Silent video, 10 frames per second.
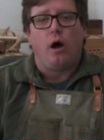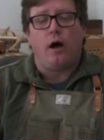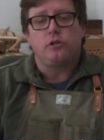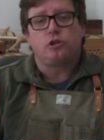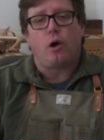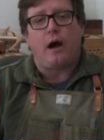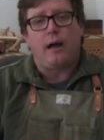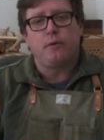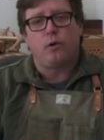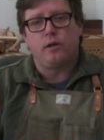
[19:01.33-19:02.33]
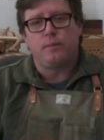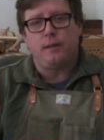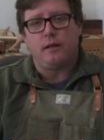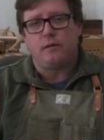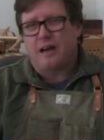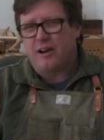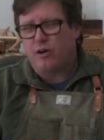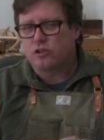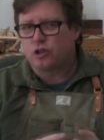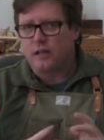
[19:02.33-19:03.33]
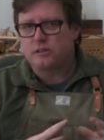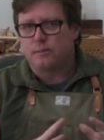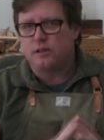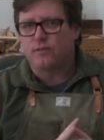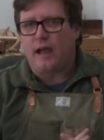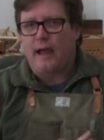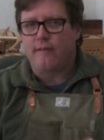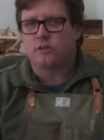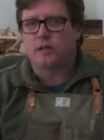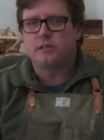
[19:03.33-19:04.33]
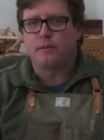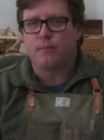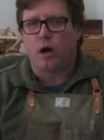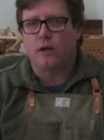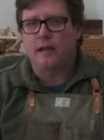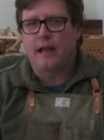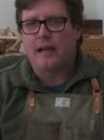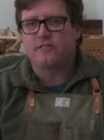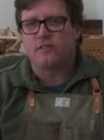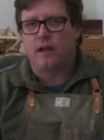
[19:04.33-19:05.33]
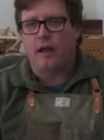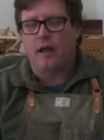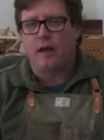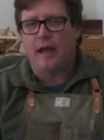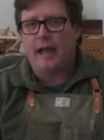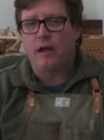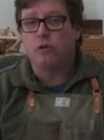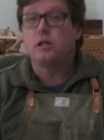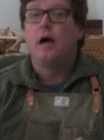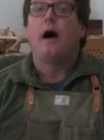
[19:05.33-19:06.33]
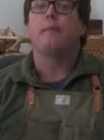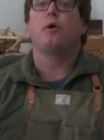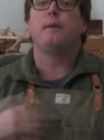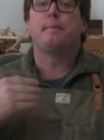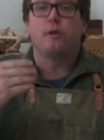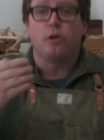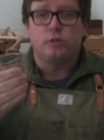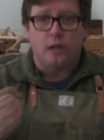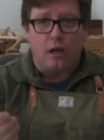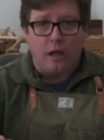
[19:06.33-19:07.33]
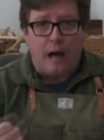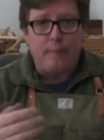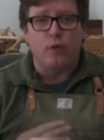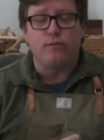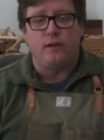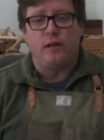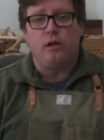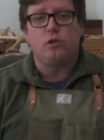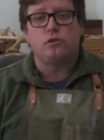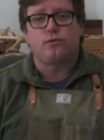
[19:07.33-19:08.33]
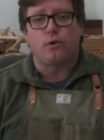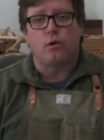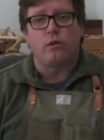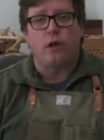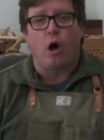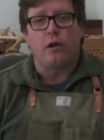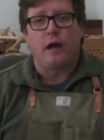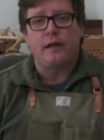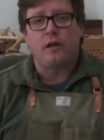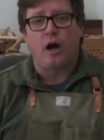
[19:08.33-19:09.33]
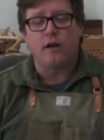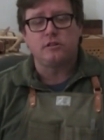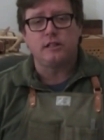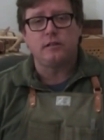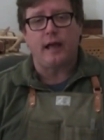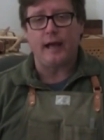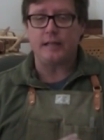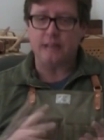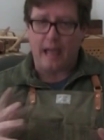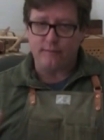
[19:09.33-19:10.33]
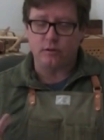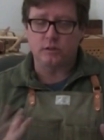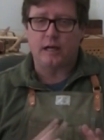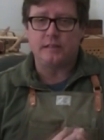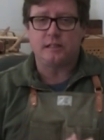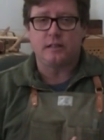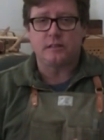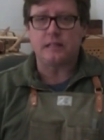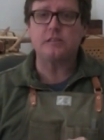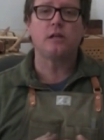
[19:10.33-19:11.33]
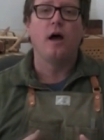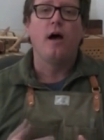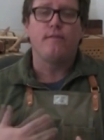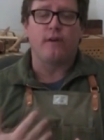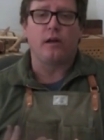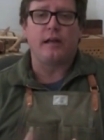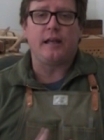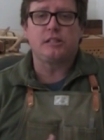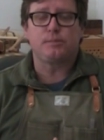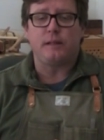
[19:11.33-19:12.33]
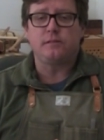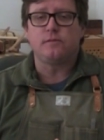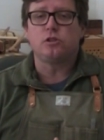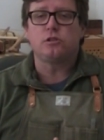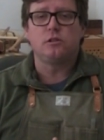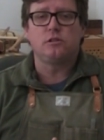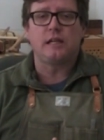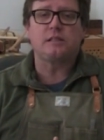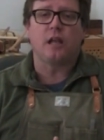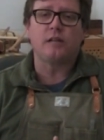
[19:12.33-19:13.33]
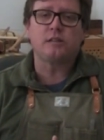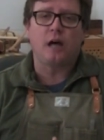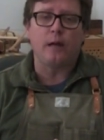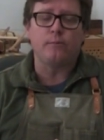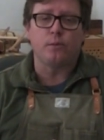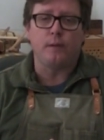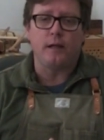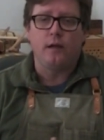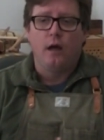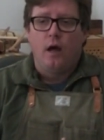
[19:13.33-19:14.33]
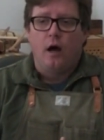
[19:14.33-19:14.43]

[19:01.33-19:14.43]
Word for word: Uh, so I'm going to be not only trying some different advertising, marketing ag- uh, angles. I'm going to be producing a lot more videos for the online content as advertising because that's fairly inexpensive, just takes a lot of time for me.